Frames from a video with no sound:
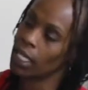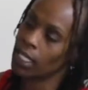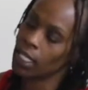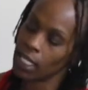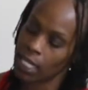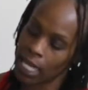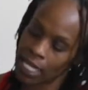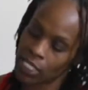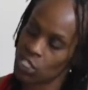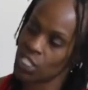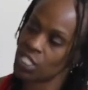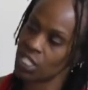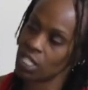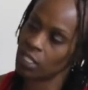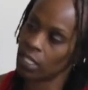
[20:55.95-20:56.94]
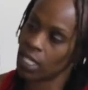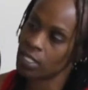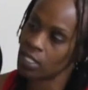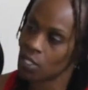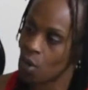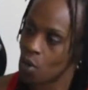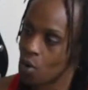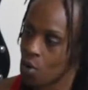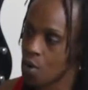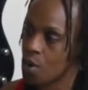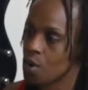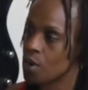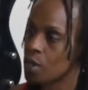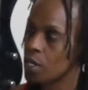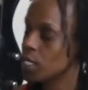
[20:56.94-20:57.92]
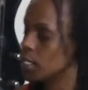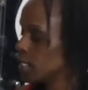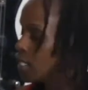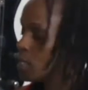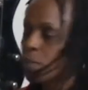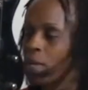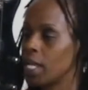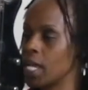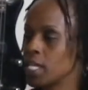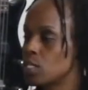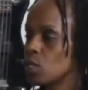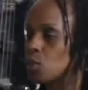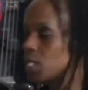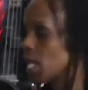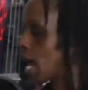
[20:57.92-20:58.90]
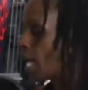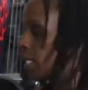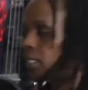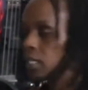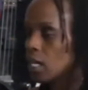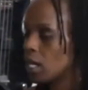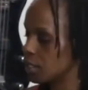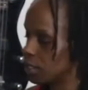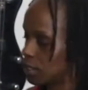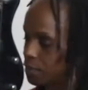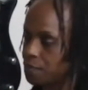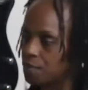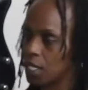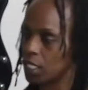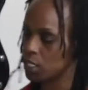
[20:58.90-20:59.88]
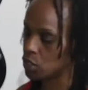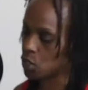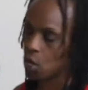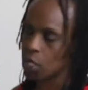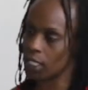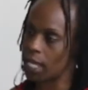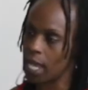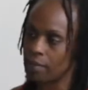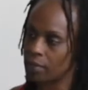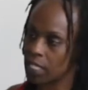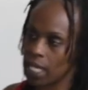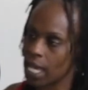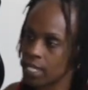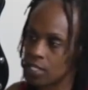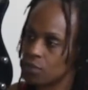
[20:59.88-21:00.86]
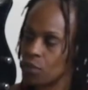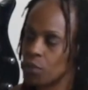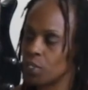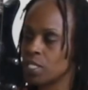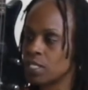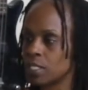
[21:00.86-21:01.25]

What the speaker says: lady that actually sung that song. This man has no talent other than fucking talking and having a nice voice.